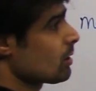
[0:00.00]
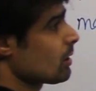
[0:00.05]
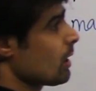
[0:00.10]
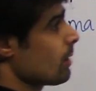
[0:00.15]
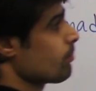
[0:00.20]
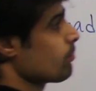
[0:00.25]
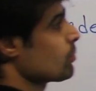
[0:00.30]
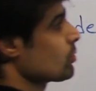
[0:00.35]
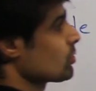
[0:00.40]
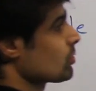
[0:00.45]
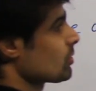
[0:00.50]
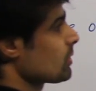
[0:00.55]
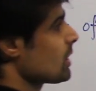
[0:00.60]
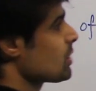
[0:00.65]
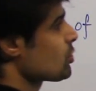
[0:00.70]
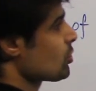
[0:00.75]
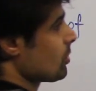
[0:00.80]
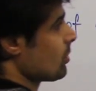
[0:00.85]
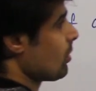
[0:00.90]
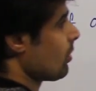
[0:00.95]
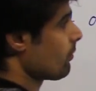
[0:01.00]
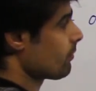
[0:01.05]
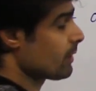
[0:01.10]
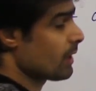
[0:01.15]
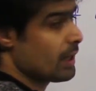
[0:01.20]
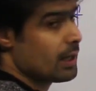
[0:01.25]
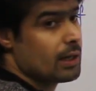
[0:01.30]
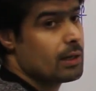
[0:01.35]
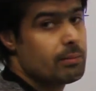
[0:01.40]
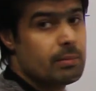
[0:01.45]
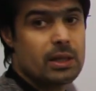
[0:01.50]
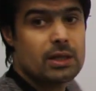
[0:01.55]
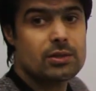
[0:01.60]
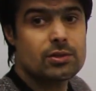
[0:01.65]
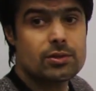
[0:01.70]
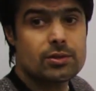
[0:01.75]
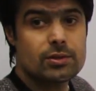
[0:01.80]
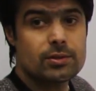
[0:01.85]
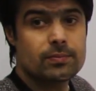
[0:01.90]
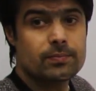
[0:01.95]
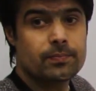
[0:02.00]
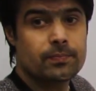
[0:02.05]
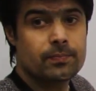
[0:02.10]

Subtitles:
composition of the elements.